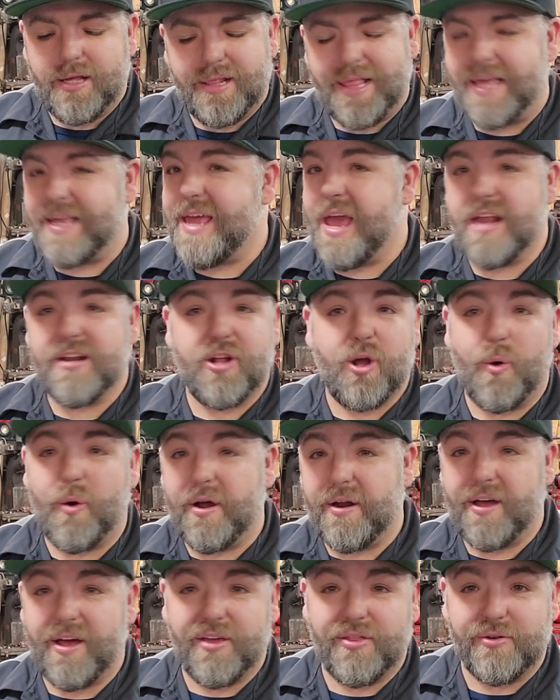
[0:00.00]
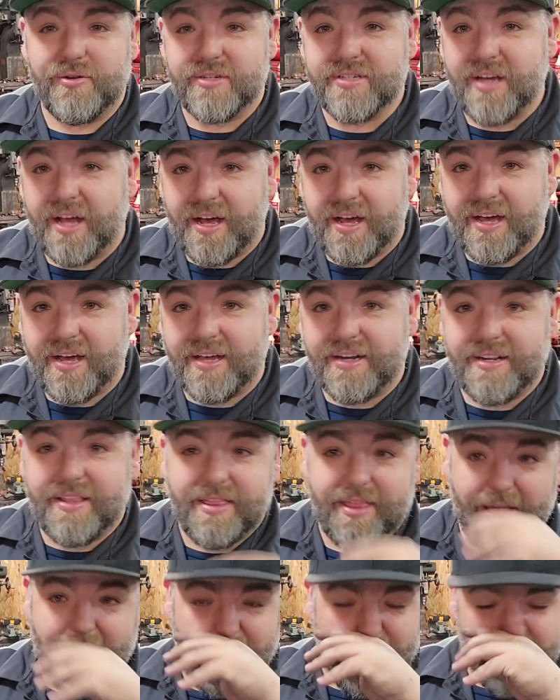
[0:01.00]
They can go on either side.
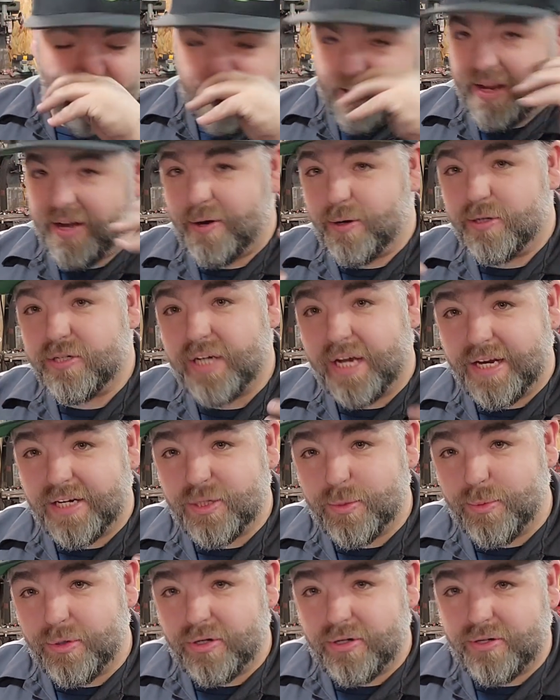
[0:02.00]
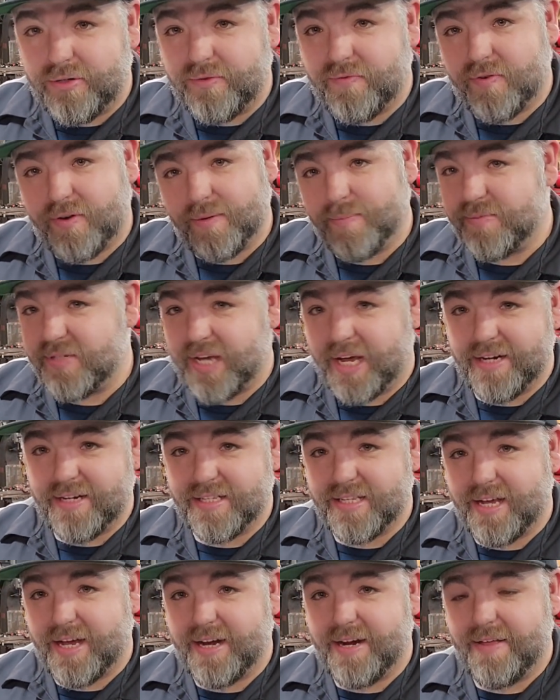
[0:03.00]
They are interchangeable from side to
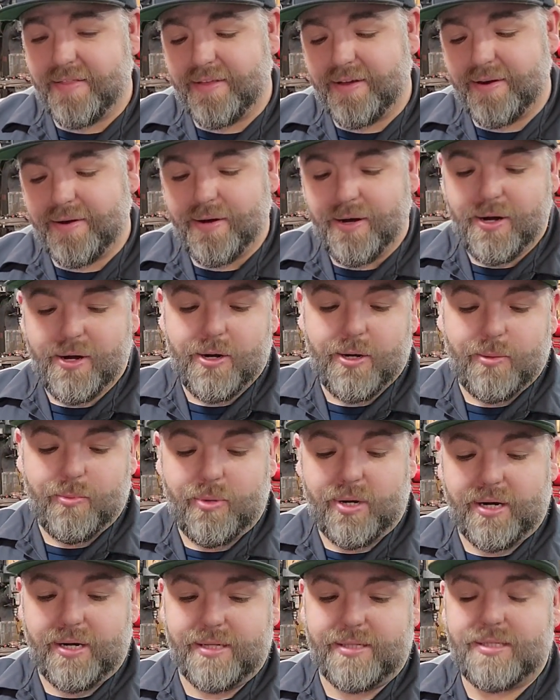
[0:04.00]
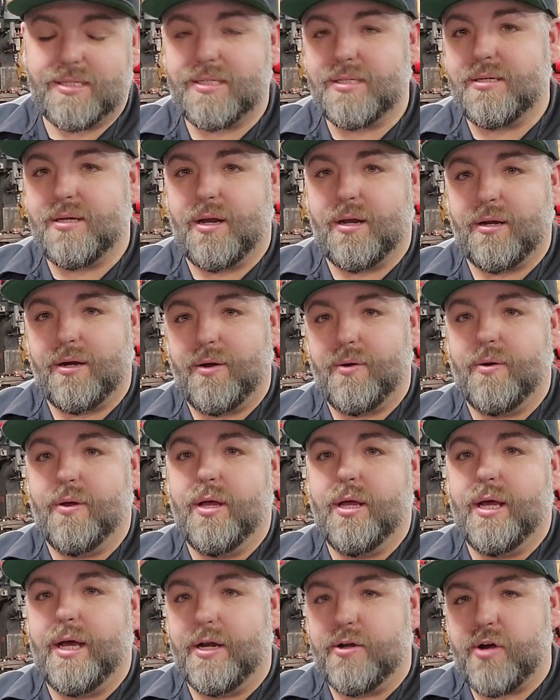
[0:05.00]
side on there, but it's, I
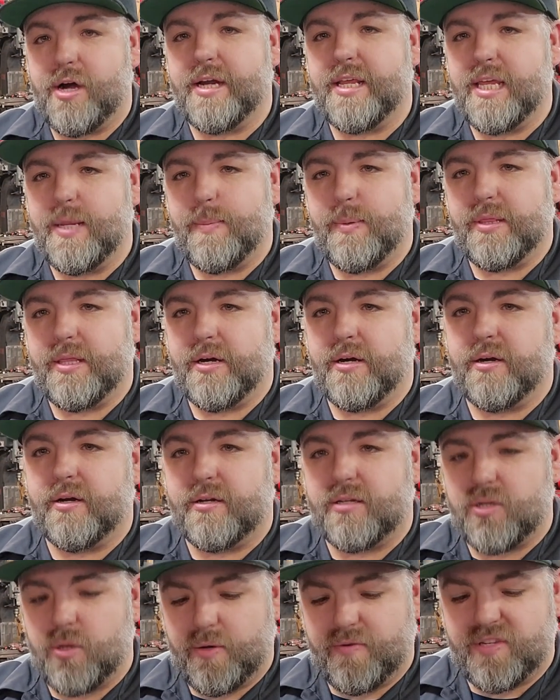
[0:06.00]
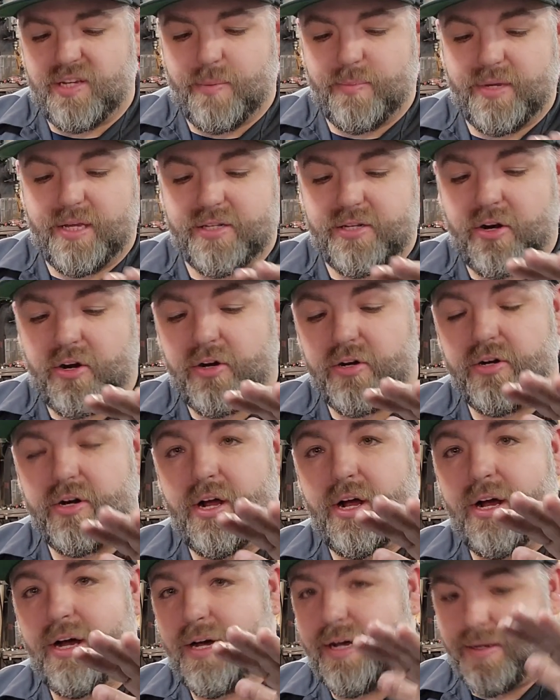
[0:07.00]
try to keep it there, so if something gets hurt
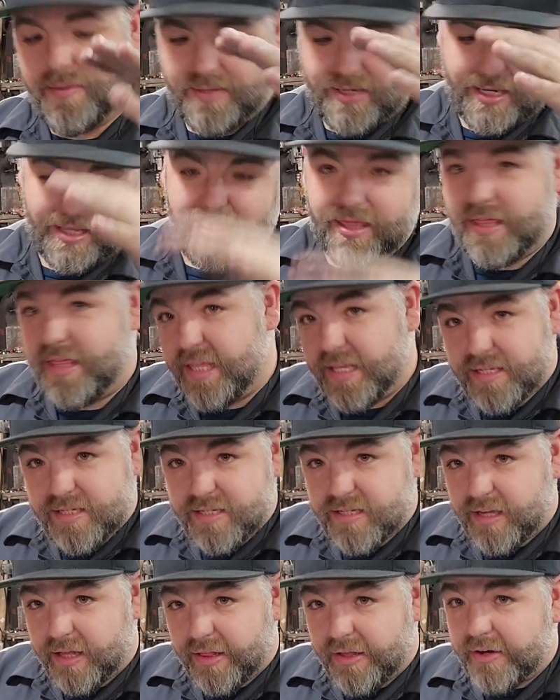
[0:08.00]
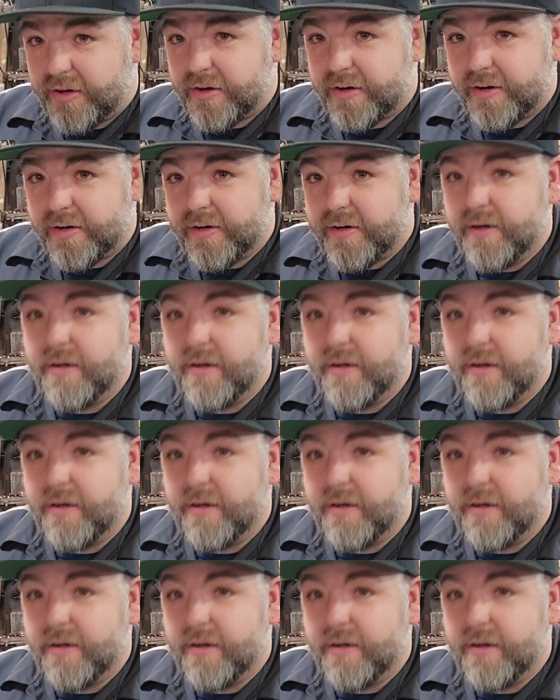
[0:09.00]
on, say, this cylinder,